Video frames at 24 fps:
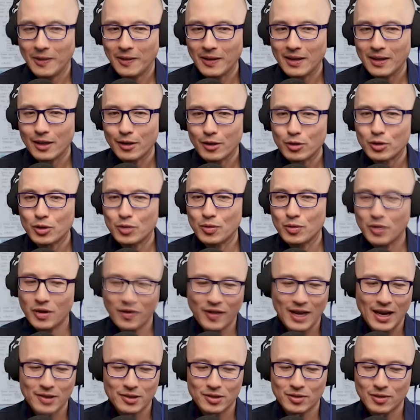Anything under
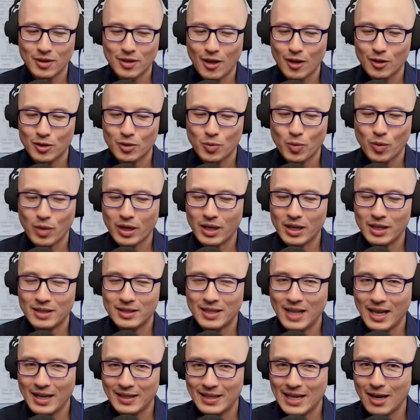$200,000, we're
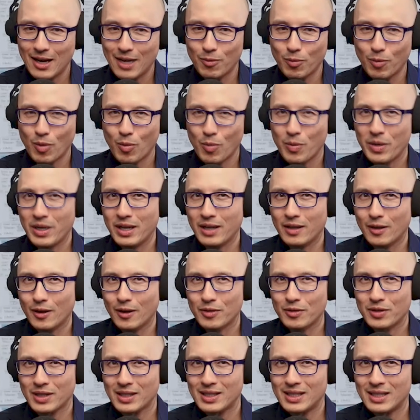going to take down. We're
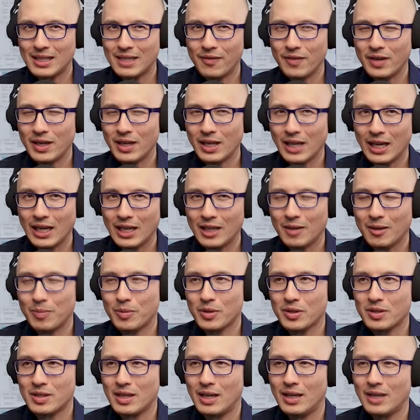winning those at
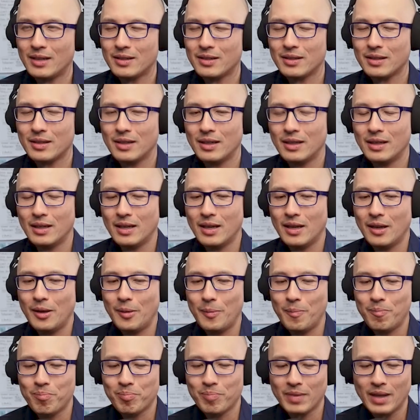70, 80%.
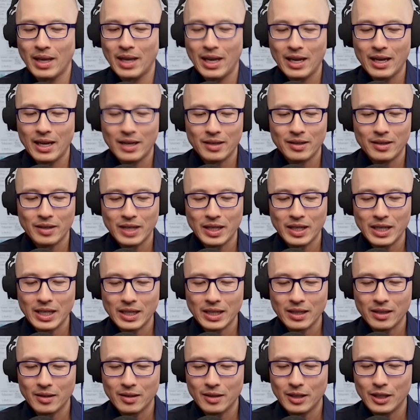And
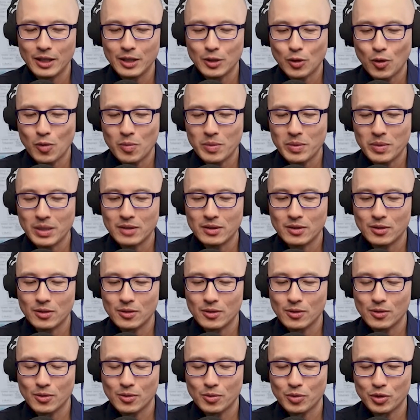he told me
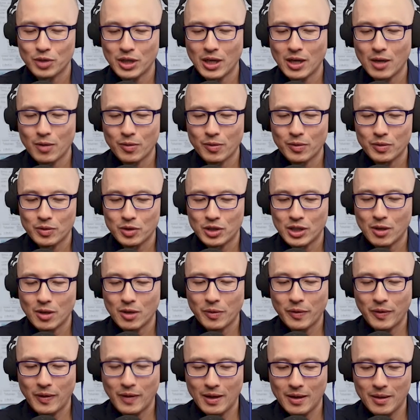to share
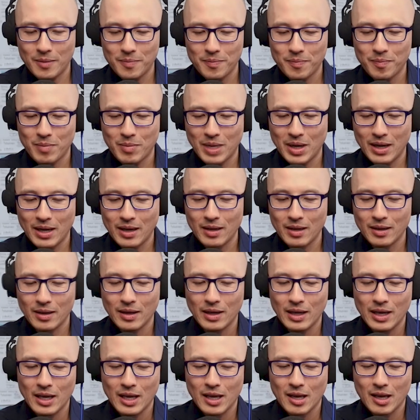with him
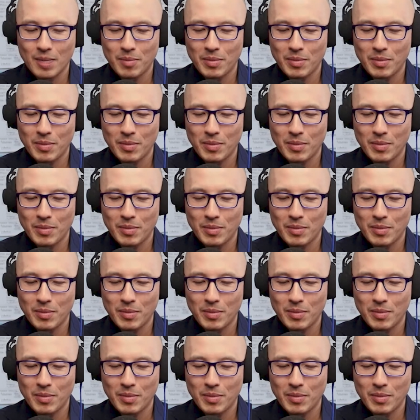my